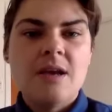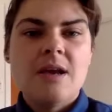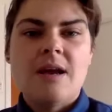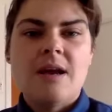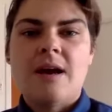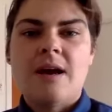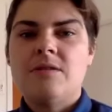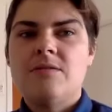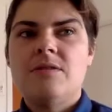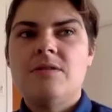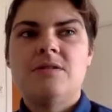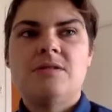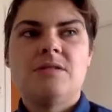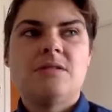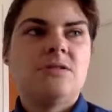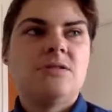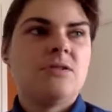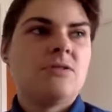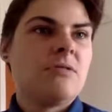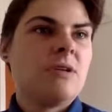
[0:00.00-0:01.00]
how this
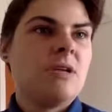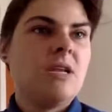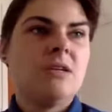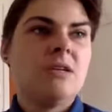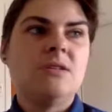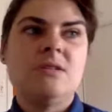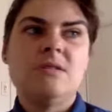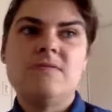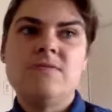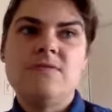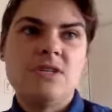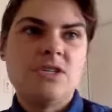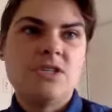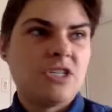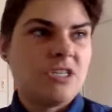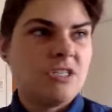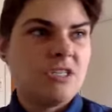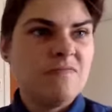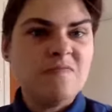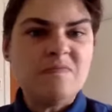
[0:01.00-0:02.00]
is creating
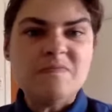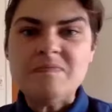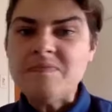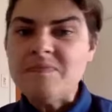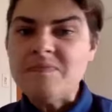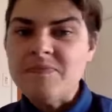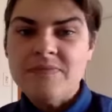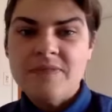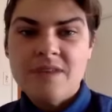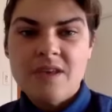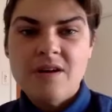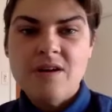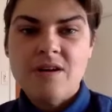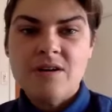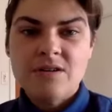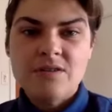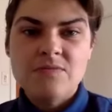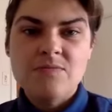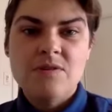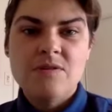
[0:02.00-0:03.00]
division in our
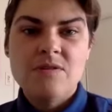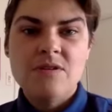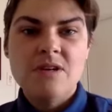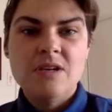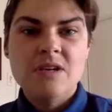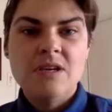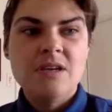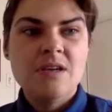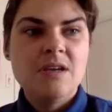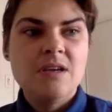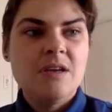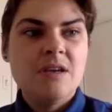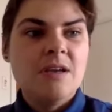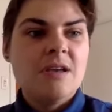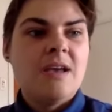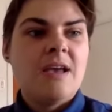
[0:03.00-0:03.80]
community,